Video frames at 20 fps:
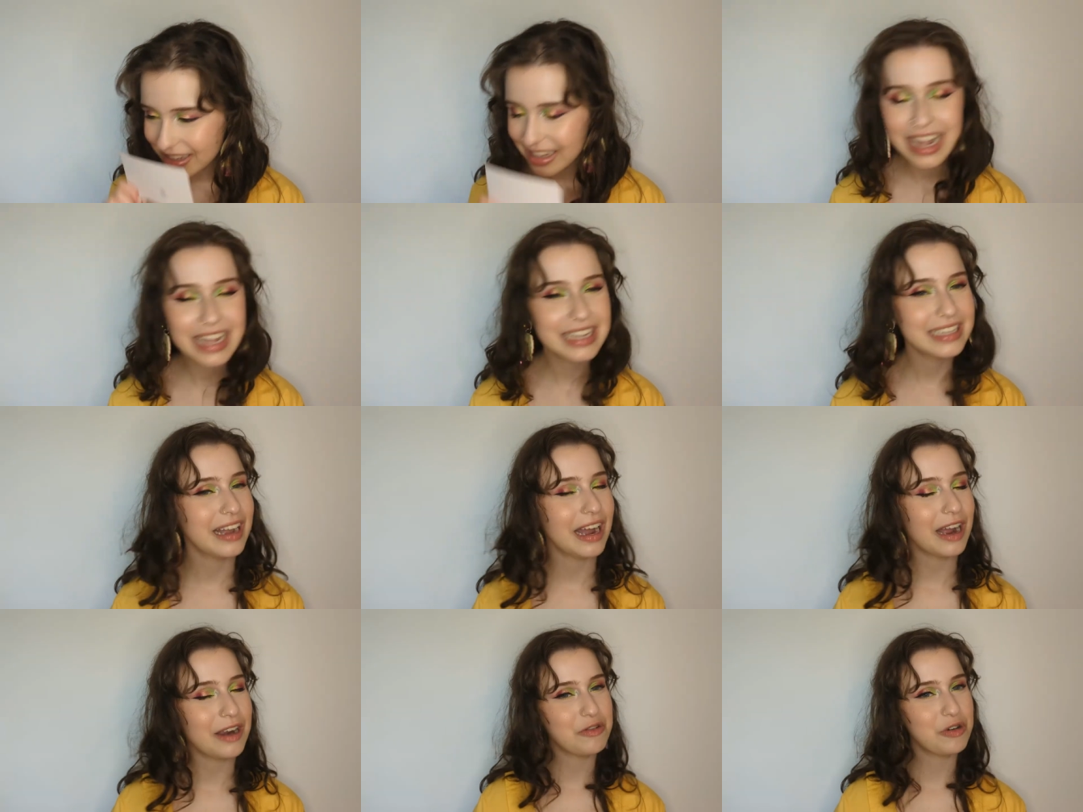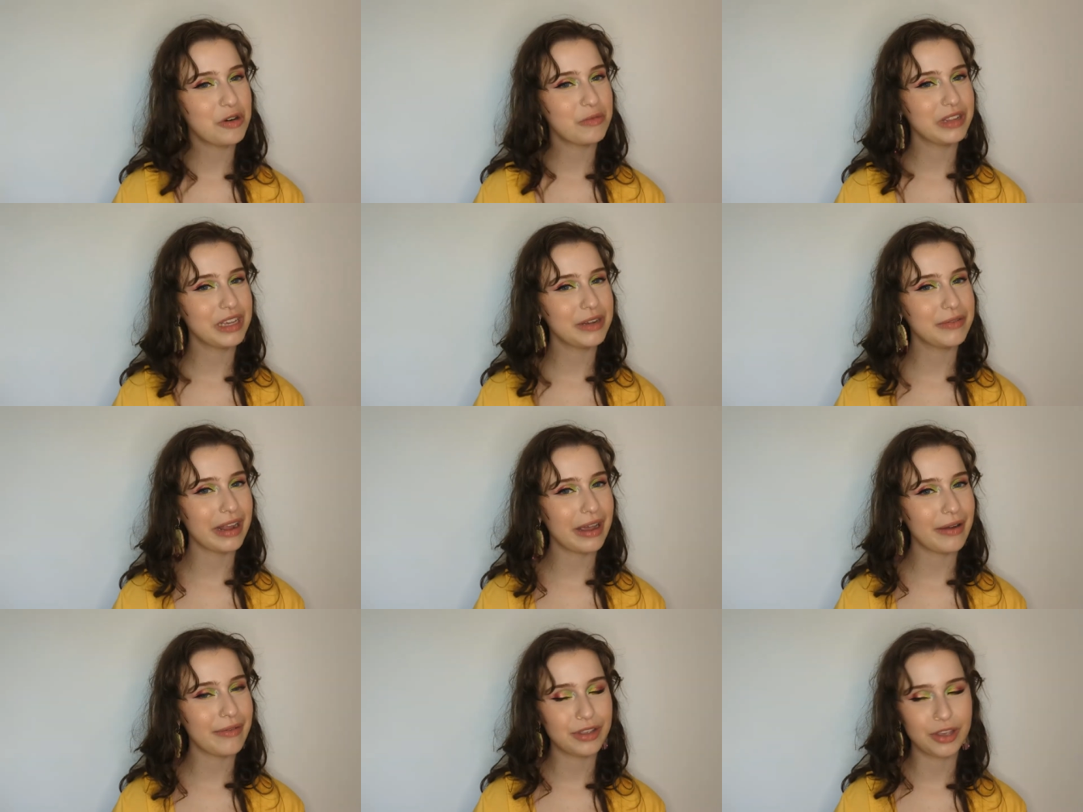It is not normally
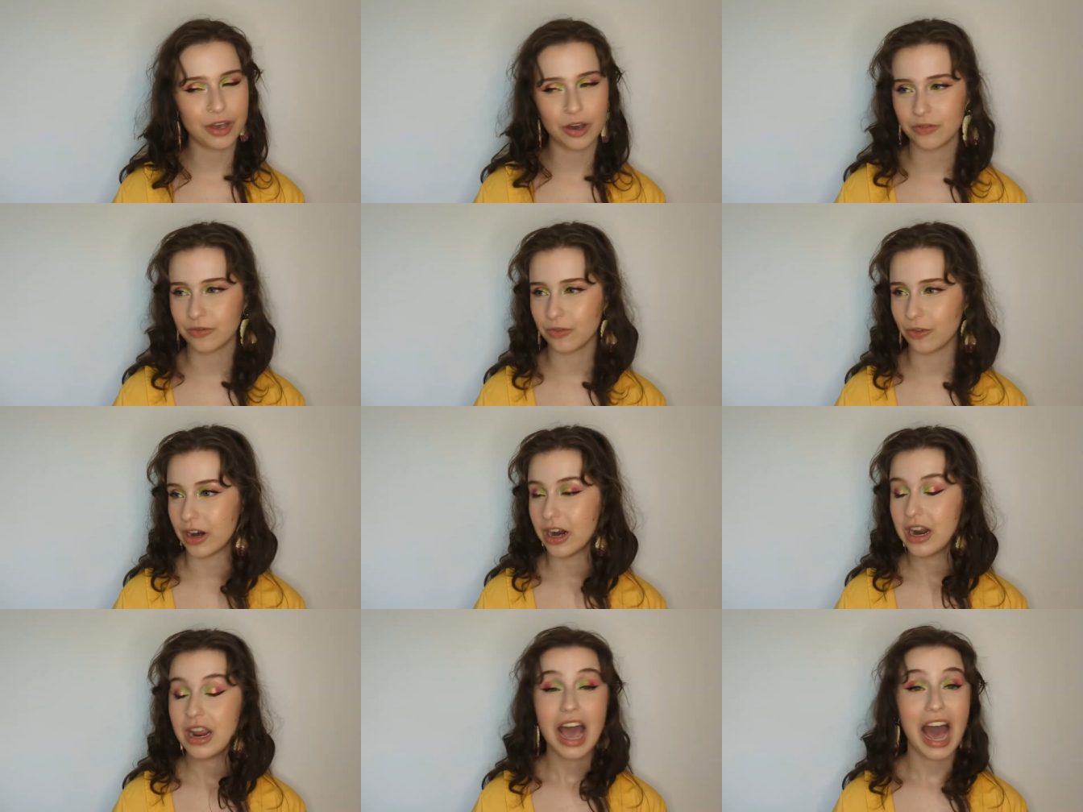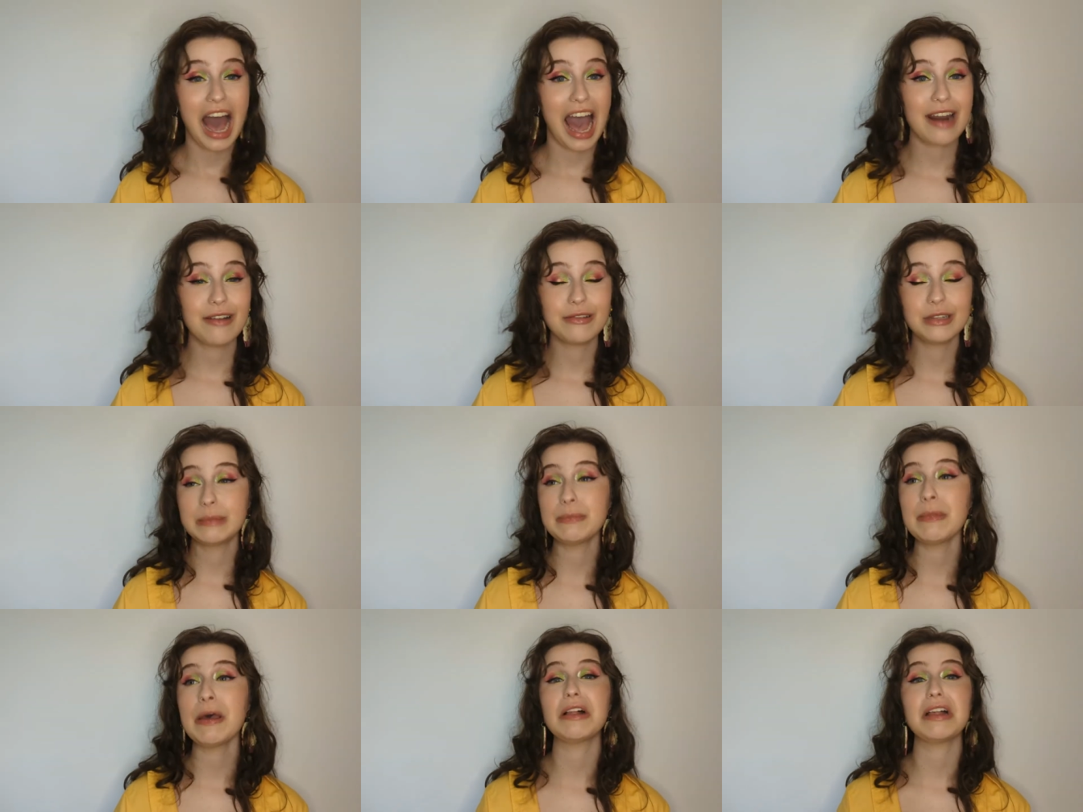what I would go for. I
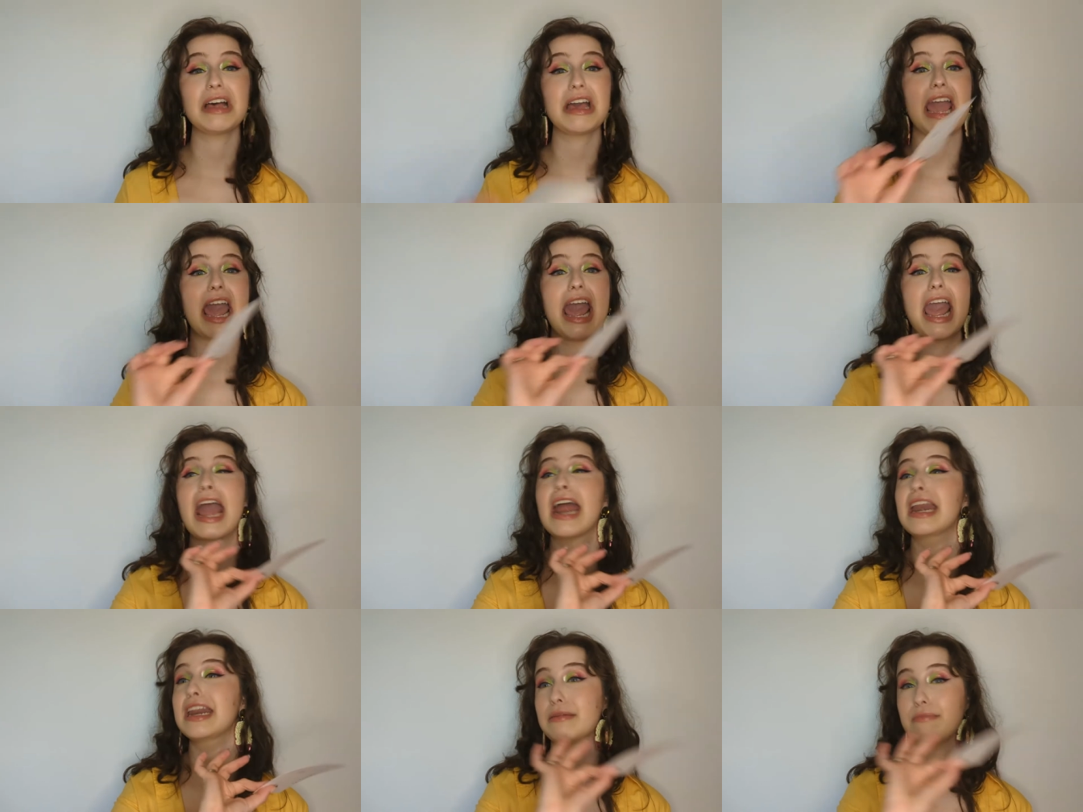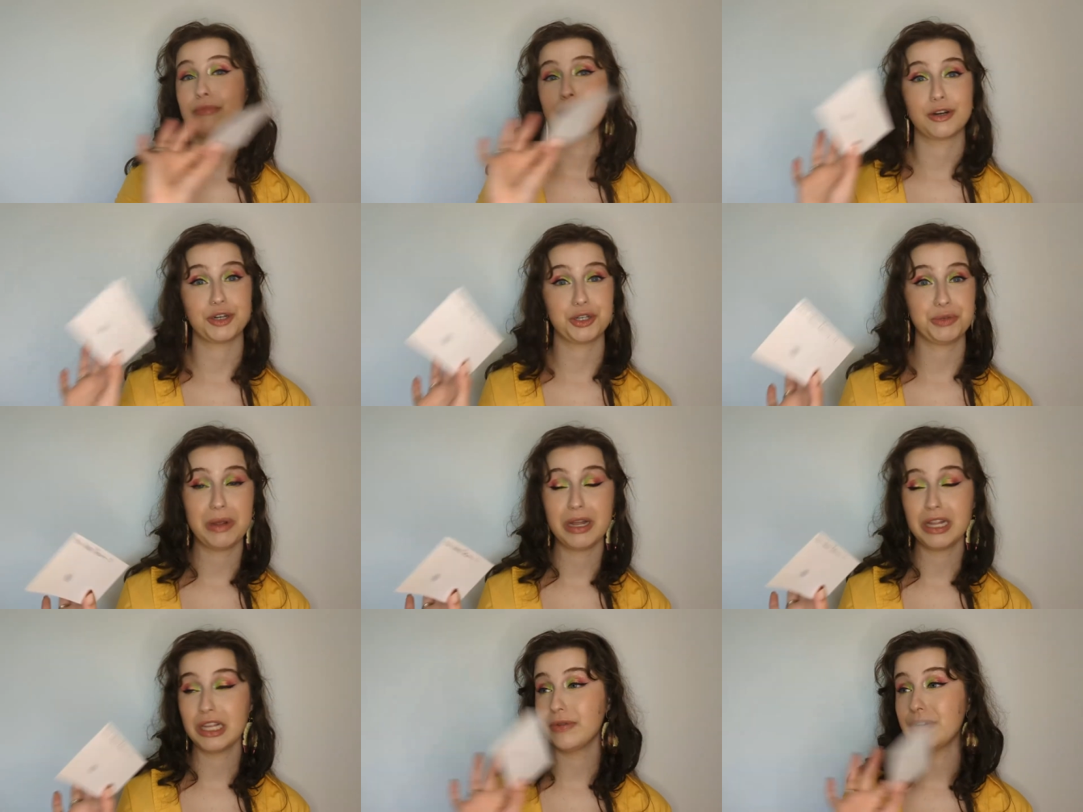don't smell any
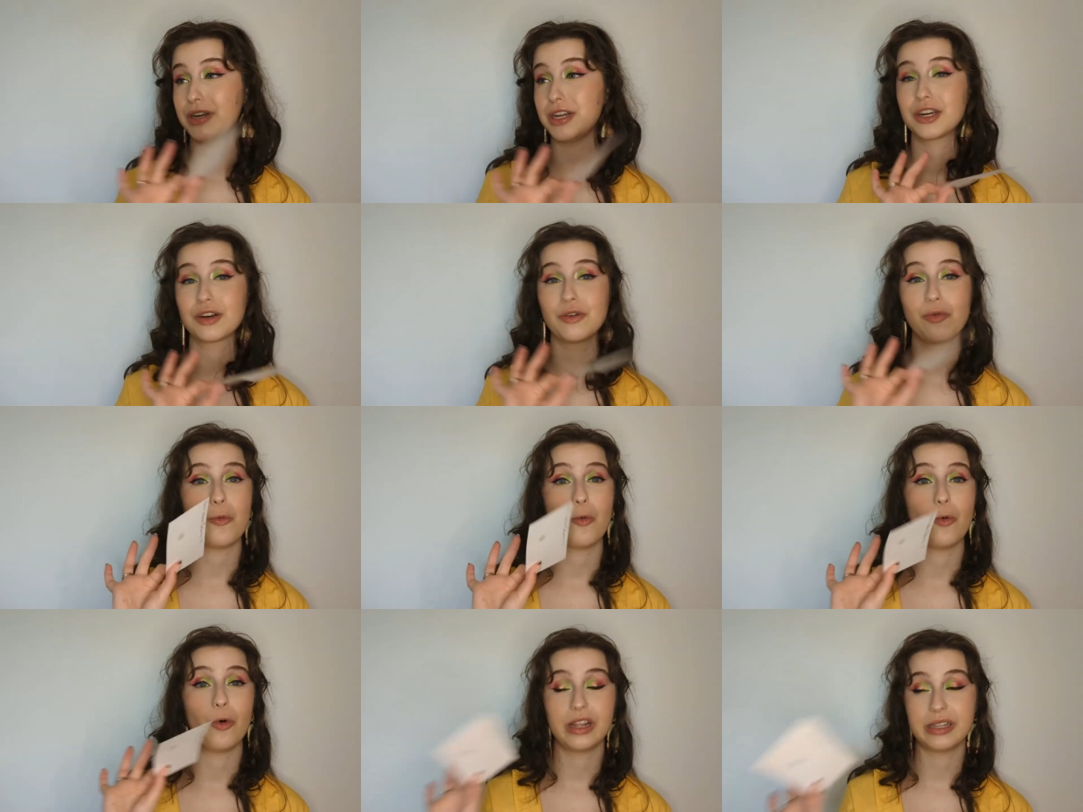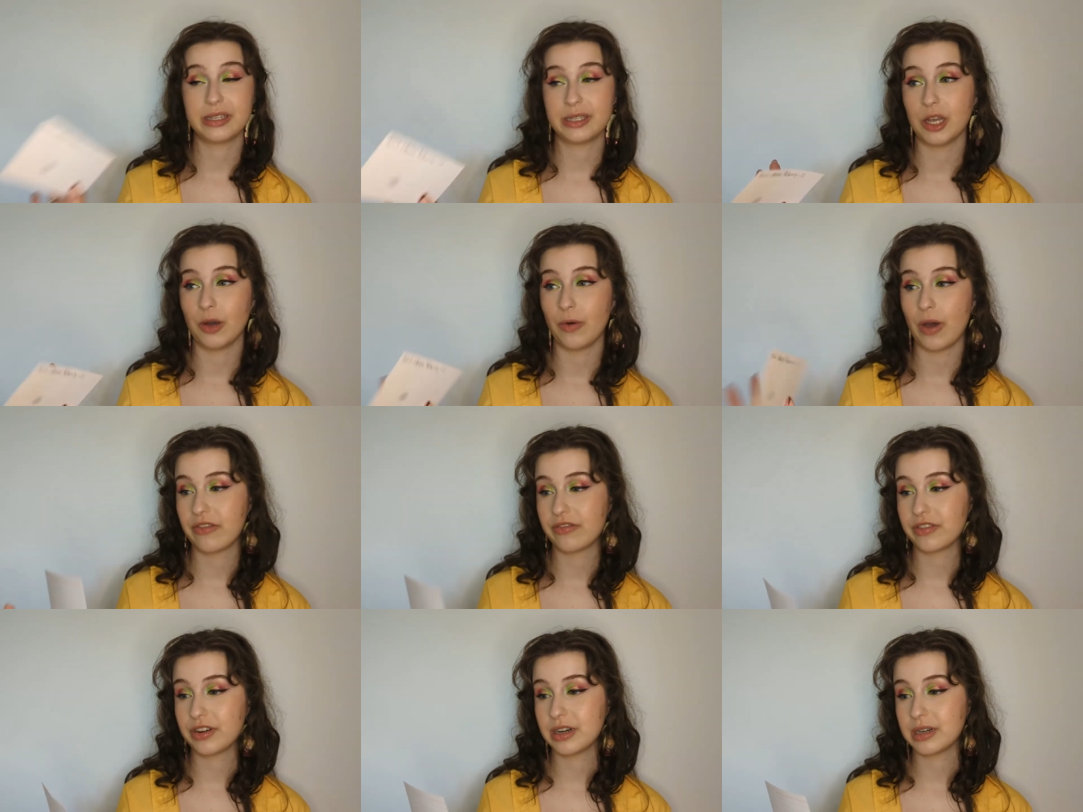marshmallow in here
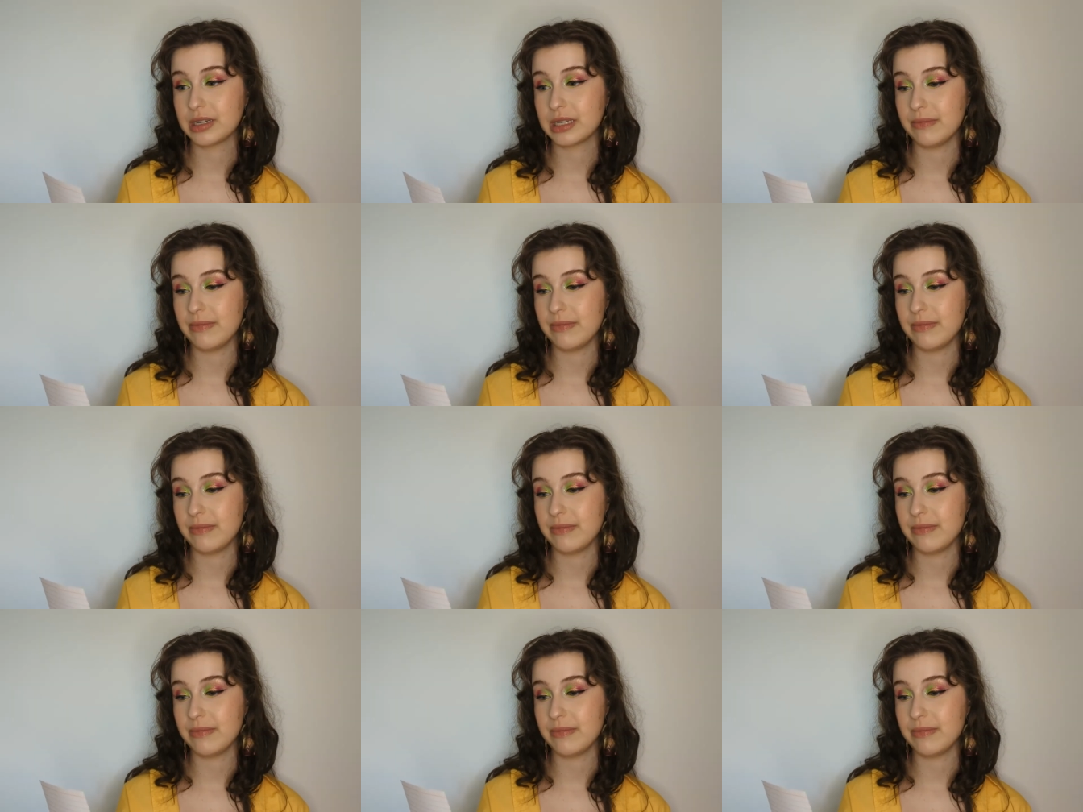whatsoever.